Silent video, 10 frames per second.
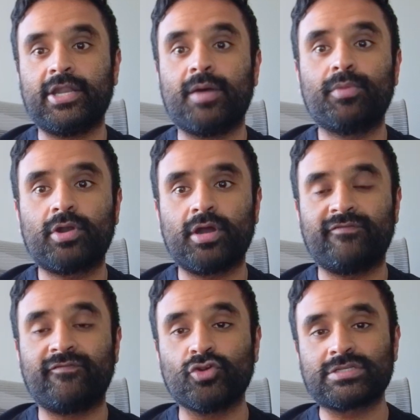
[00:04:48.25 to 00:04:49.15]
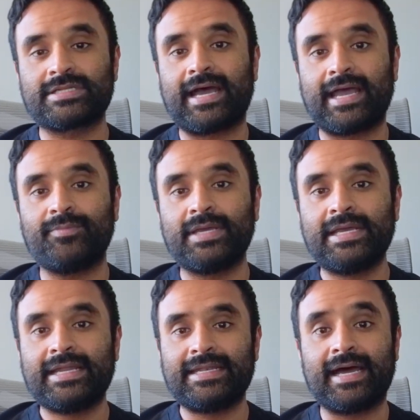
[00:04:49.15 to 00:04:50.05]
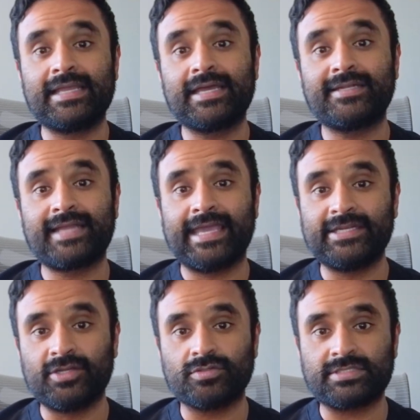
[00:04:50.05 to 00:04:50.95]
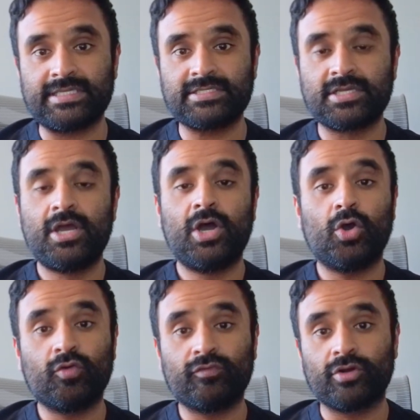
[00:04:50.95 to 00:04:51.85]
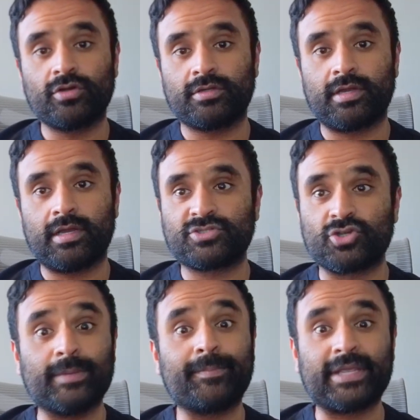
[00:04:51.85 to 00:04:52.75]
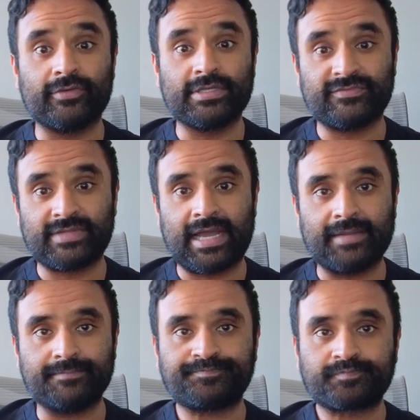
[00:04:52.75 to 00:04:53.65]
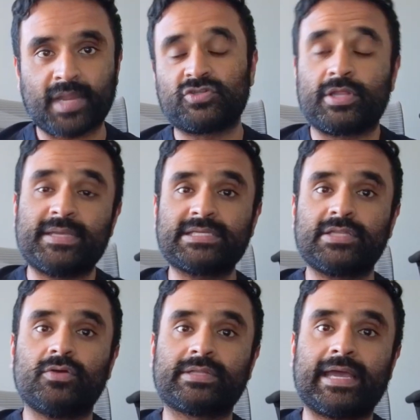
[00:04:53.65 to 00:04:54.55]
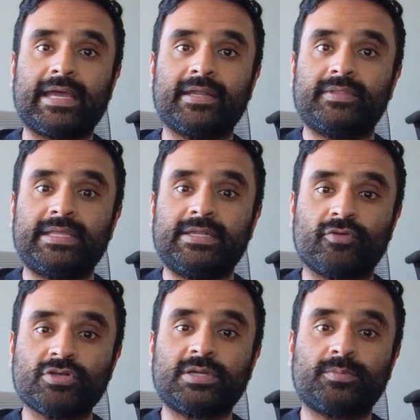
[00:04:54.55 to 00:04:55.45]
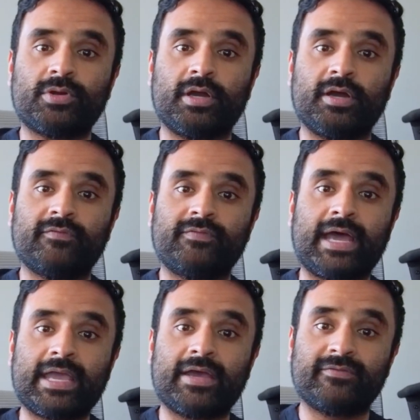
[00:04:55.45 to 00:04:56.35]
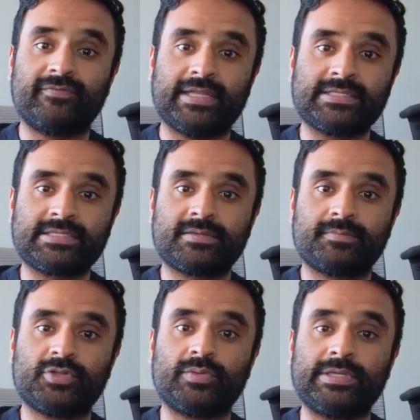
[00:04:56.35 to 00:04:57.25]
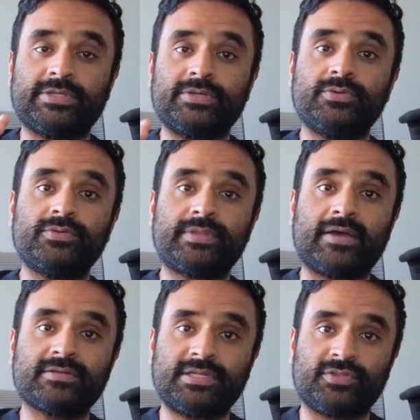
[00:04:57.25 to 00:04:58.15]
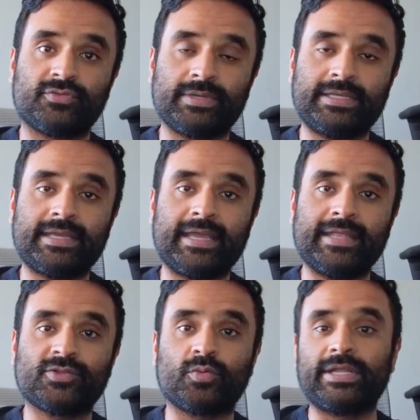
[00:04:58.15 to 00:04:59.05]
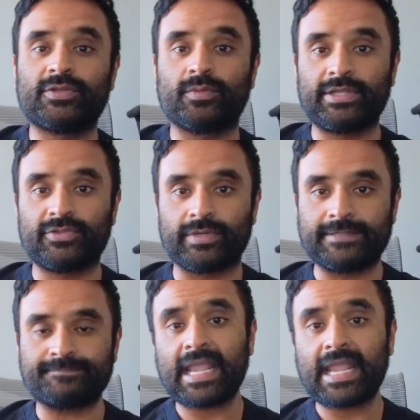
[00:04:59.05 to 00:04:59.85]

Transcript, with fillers: number of first-time N A I O N diagnoses over certain periods of time. So they basically looked at the first number of N A I O N events between two thousand three and twenty twenty-three.